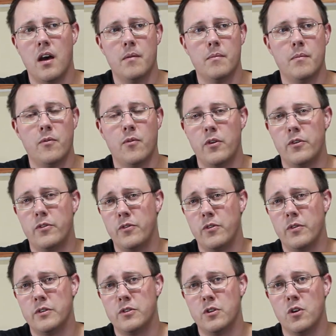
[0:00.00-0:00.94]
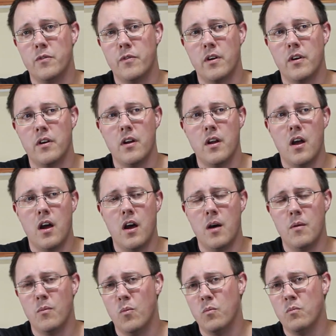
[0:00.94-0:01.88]
before this review is over,
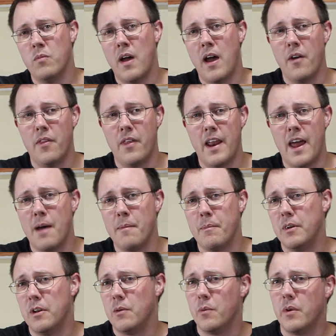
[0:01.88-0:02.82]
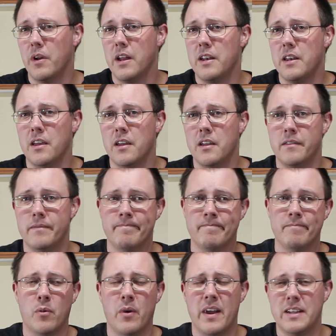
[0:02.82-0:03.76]
how that happened and what I did
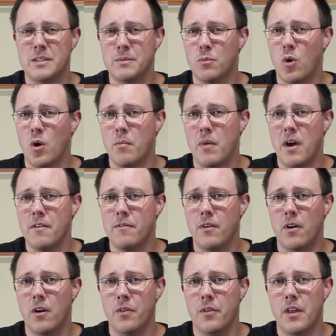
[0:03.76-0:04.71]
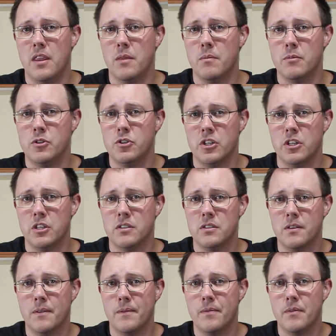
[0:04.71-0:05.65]
and why it's more my fault than the
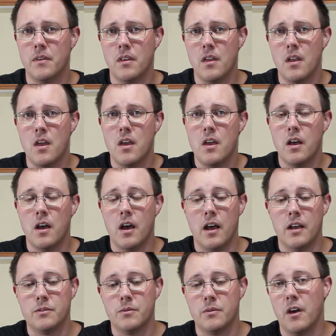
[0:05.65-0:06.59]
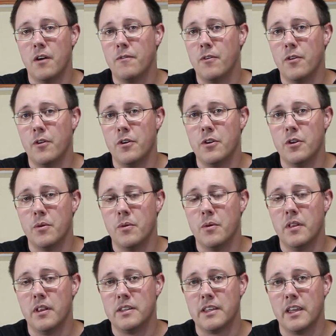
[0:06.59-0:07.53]
machine's. So without further
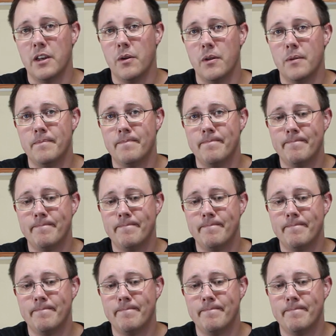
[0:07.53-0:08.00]
ado, let's get into it.